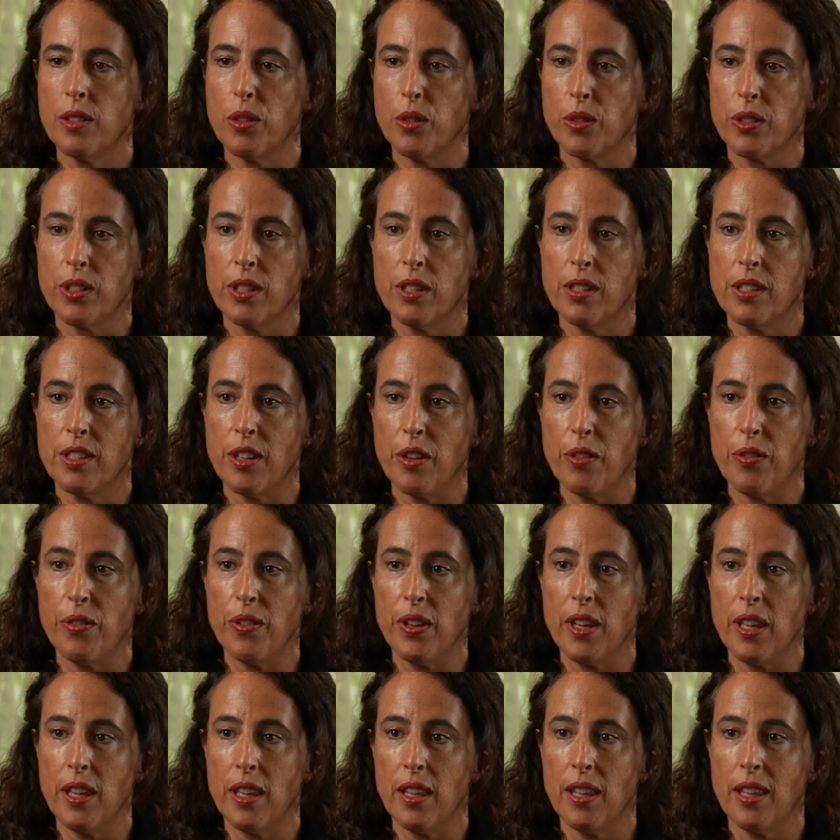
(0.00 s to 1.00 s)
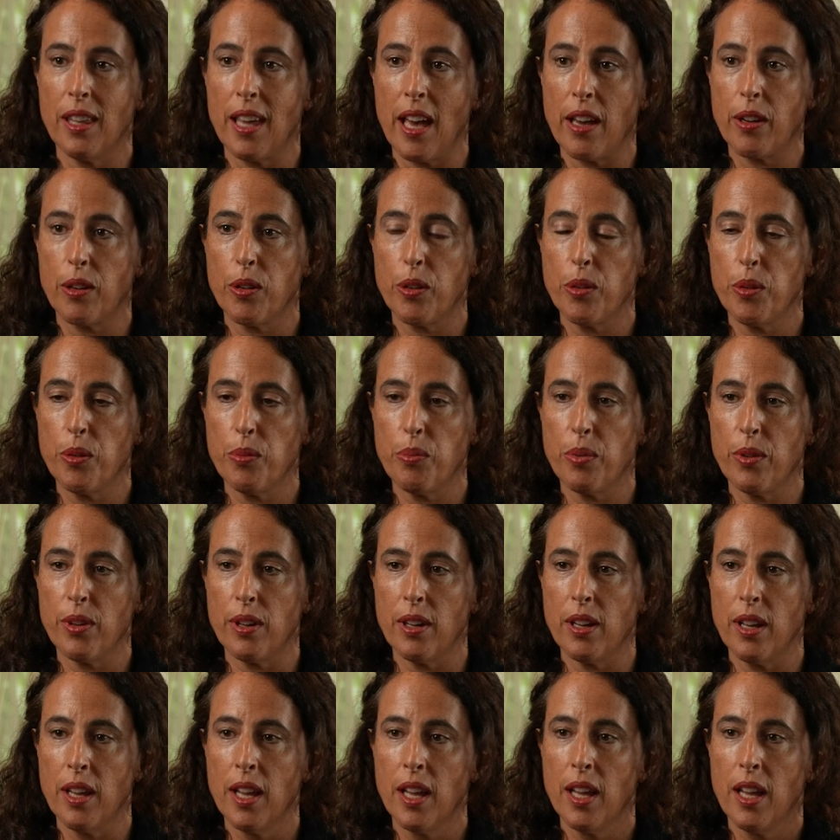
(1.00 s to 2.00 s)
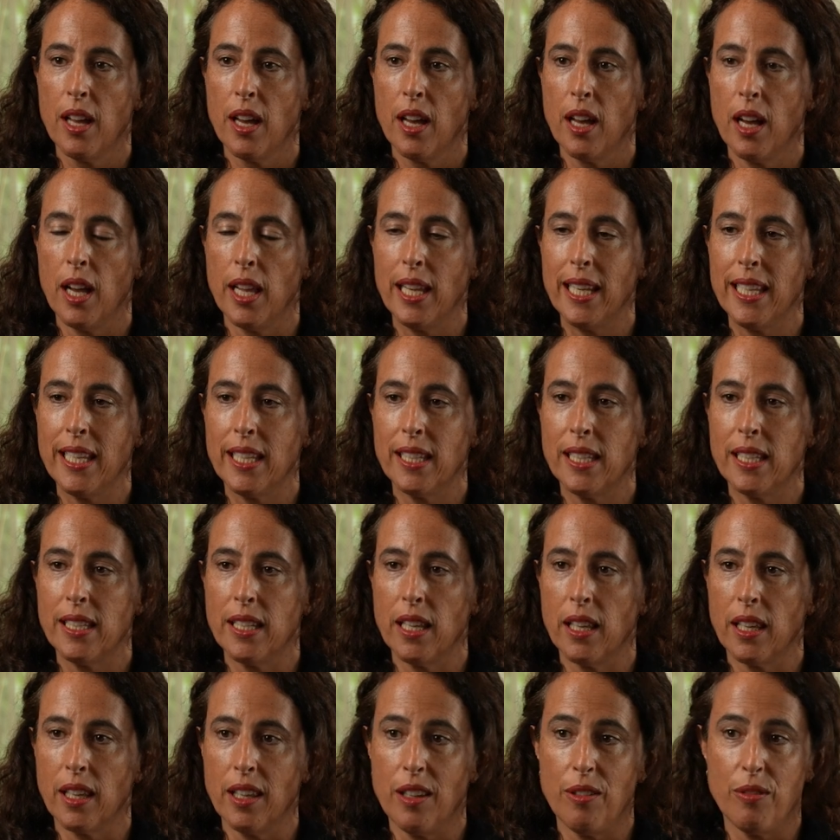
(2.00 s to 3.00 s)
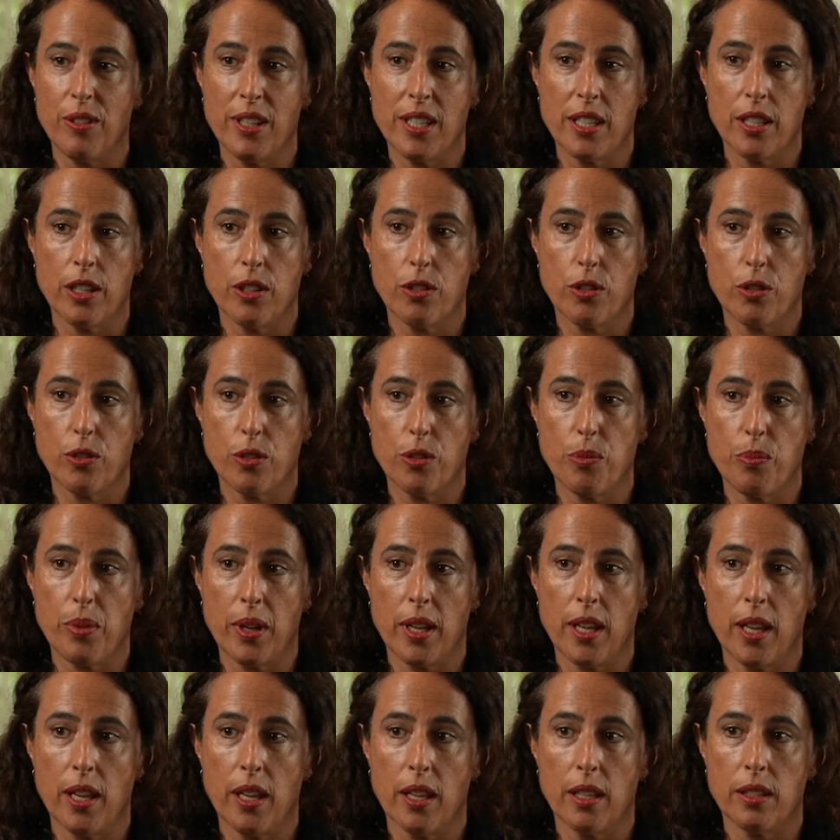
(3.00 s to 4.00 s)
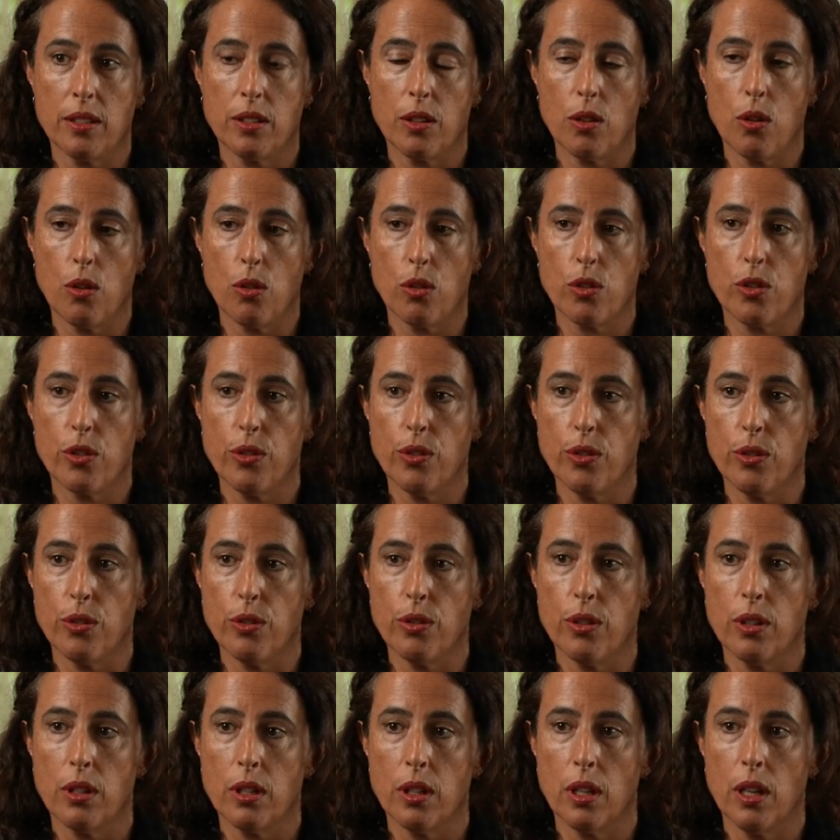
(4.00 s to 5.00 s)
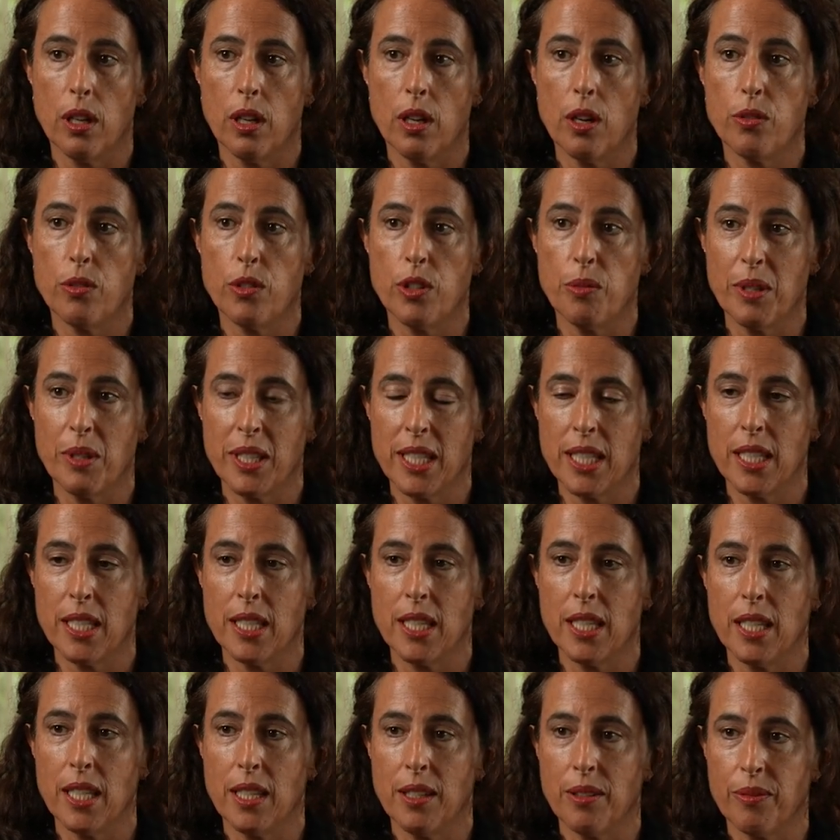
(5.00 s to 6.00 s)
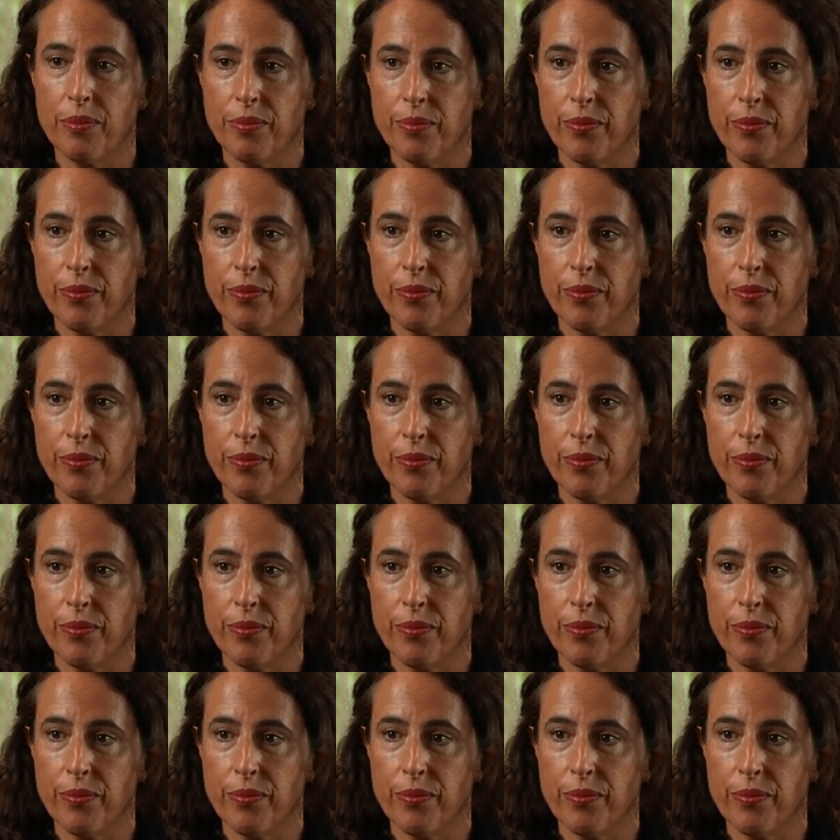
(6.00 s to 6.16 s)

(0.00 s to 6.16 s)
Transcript: Dr. Sophie Yacoub. I lead the dengue research group at OUCRU, uh, Ho Chi Minh City.